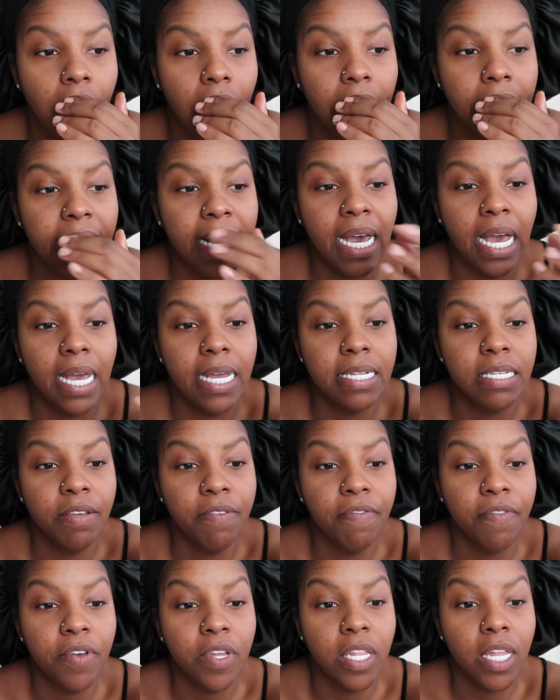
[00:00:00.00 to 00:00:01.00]
I kind
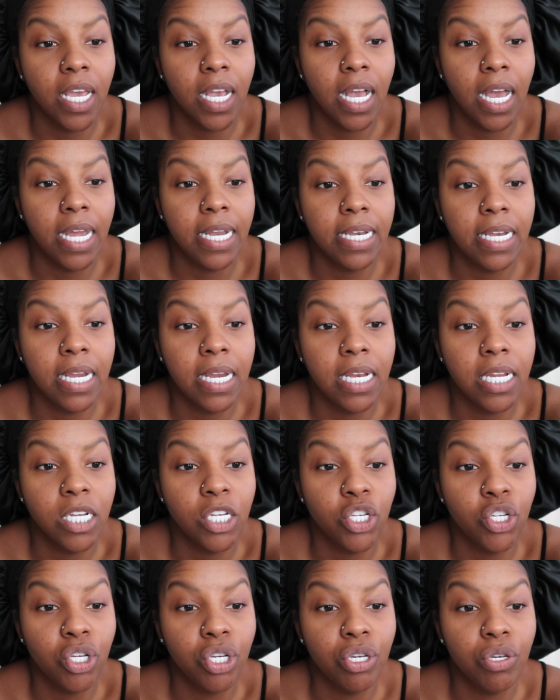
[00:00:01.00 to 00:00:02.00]
of feel like I
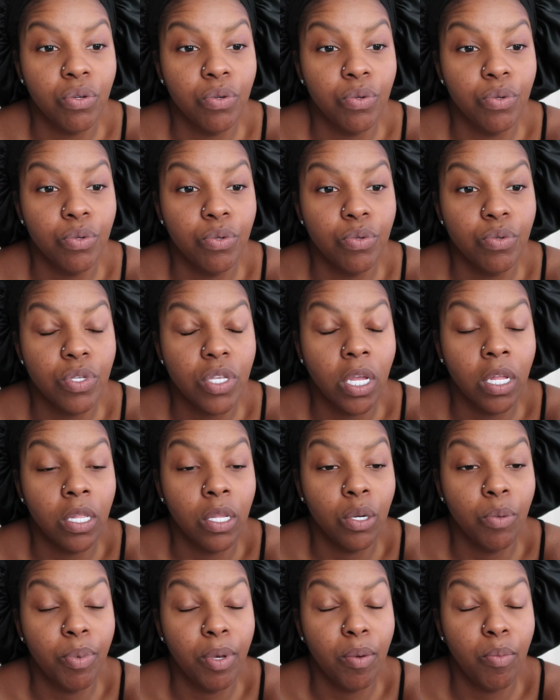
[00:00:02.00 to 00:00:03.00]
needed to use a
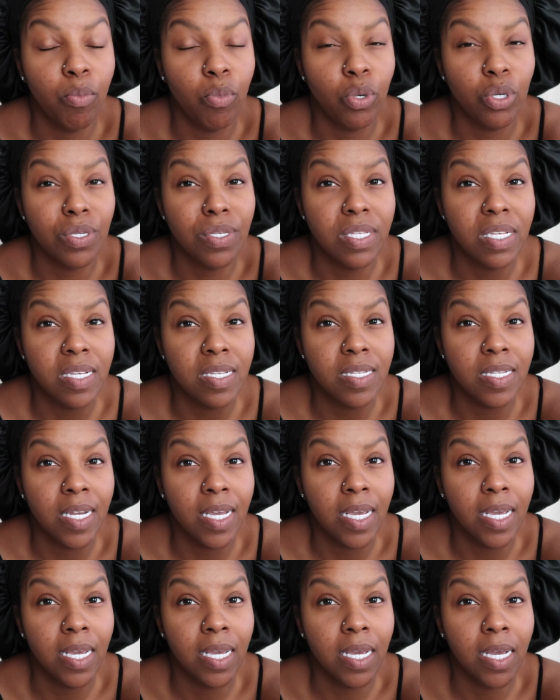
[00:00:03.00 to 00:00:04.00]
little bit more
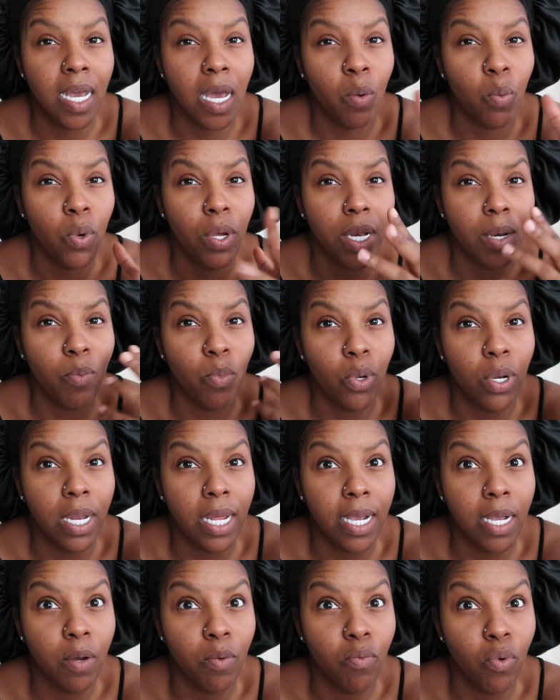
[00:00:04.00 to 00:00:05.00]
seasoning. I wanted more
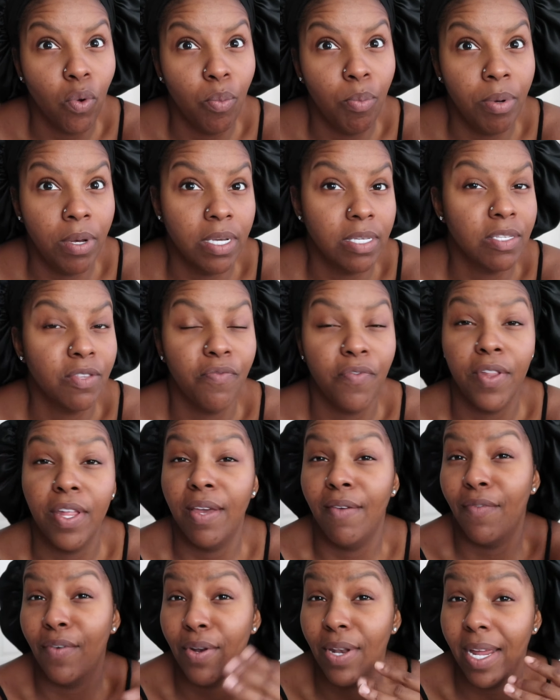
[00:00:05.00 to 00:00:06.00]
like a robust
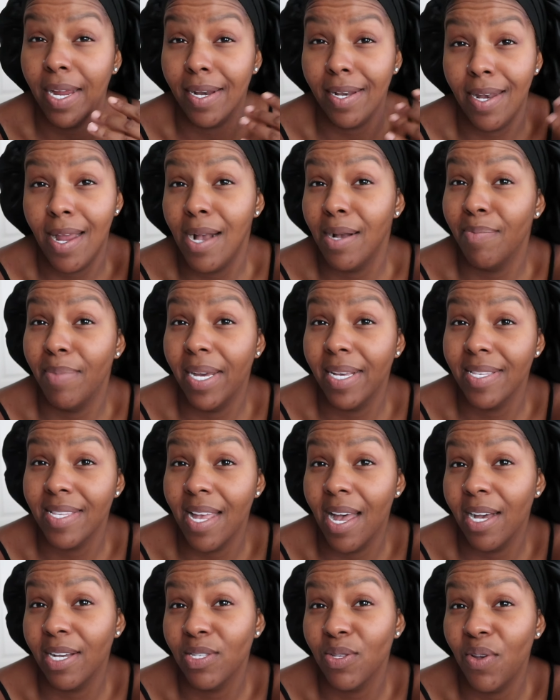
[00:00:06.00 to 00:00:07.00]
flavor, like knock my
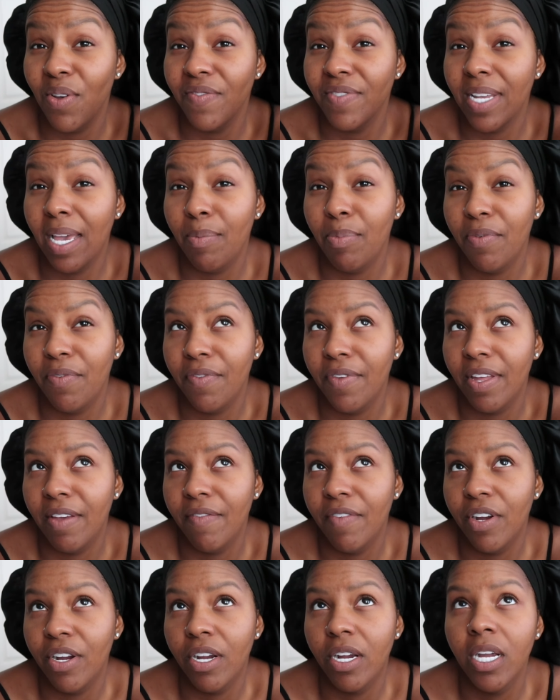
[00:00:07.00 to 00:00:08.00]
socks off type of
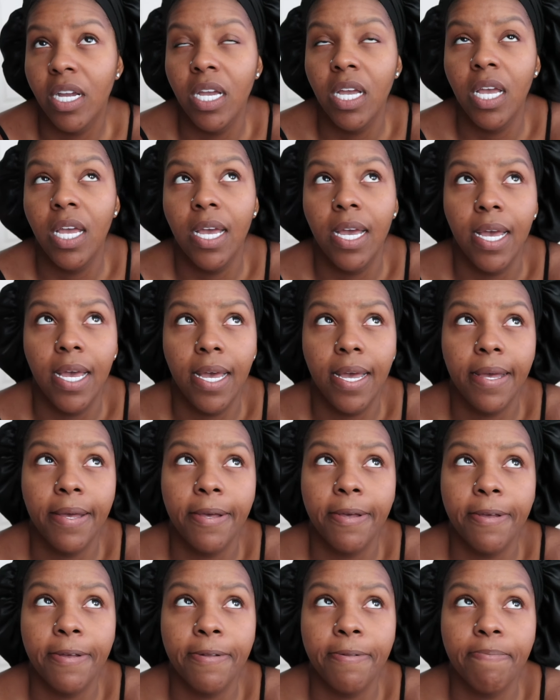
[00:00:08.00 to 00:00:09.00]
flavor.
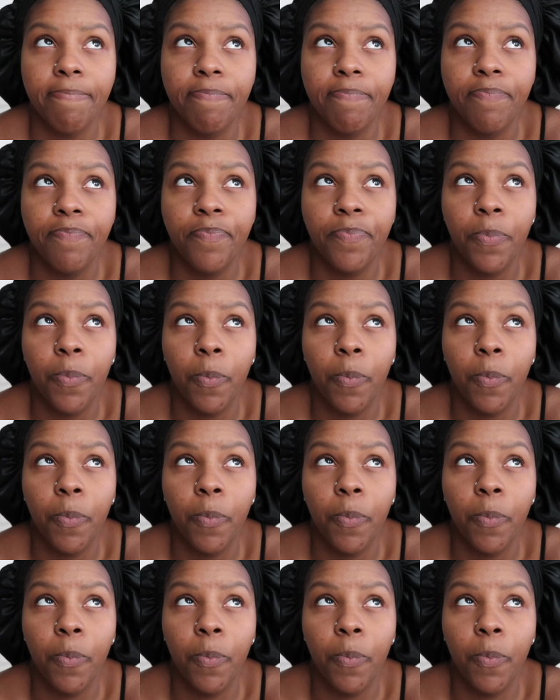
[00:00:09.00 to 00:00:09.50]
Um,